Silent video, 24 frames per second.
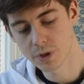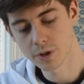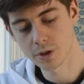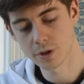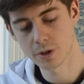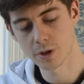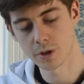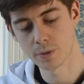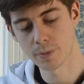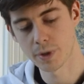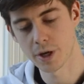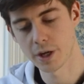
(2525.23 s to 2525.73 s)

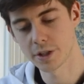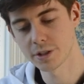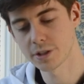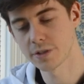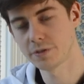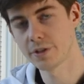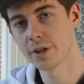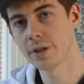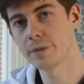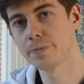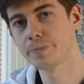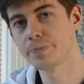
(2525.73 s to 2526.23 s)
good parts of
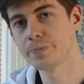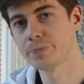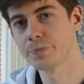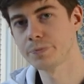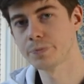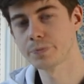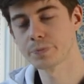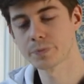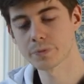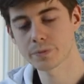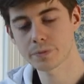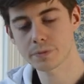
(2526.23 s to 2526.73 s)
it,
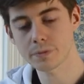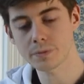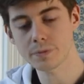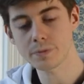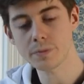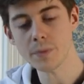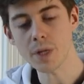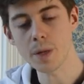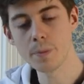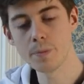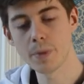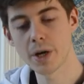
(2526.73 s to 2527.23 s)

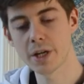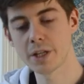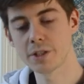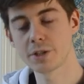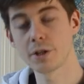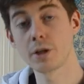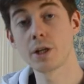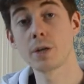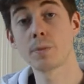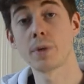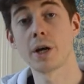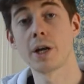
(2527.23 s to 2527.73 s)
but it's
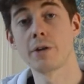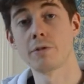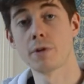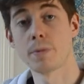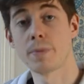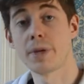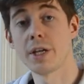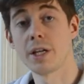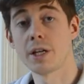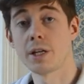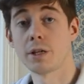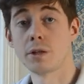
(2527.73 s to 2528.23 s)
only by
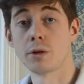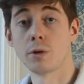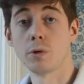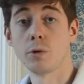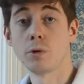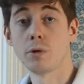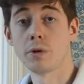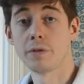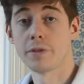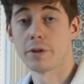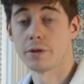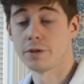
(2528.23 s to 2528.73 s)
repeating
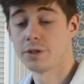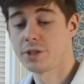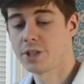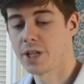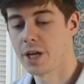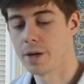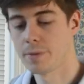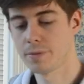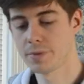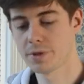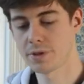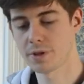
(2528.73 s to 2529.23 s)
all of those
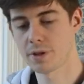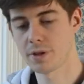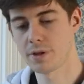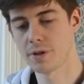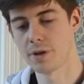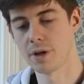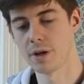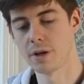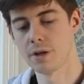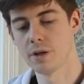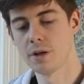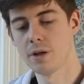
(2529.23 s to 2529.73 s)
steps
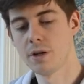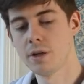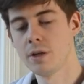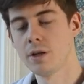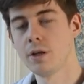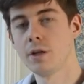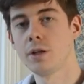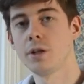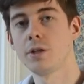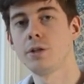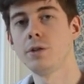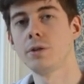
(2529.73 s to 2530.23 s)
that
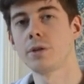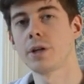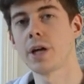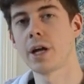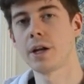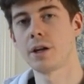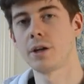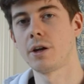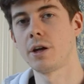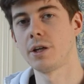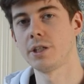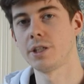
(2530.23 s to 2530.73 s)
you'll get
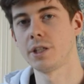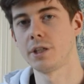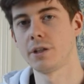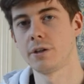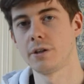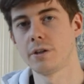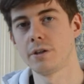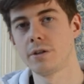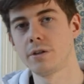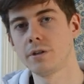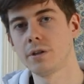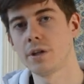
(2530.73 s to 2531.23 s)
an
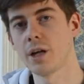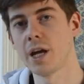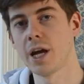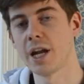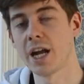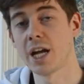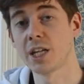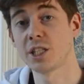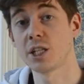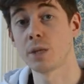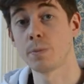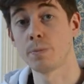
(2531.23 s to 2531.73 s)
idea and
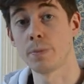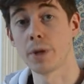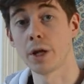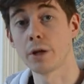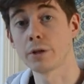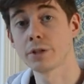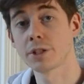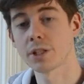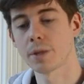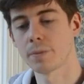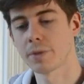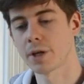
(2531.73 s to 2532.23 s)
actually
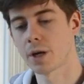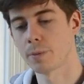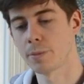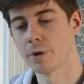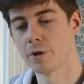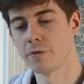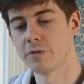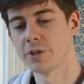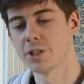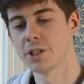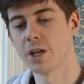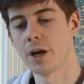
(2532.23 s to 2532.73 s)
build something up
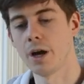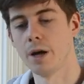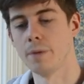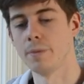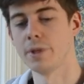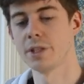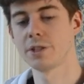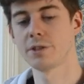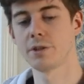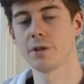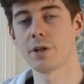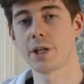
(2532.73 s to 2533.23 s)
over time.
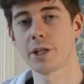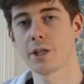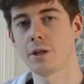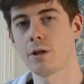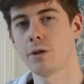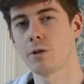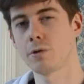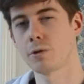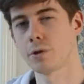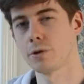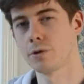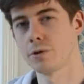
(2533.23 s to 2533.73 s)
It's not like you
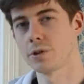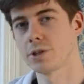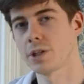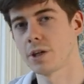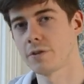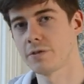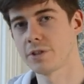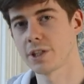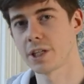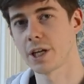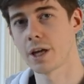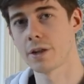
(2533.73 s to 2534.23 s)
throw
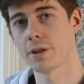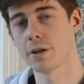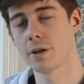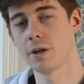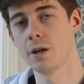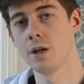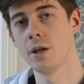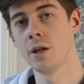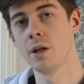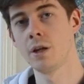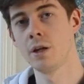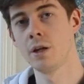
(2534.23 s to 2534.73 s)
stuff together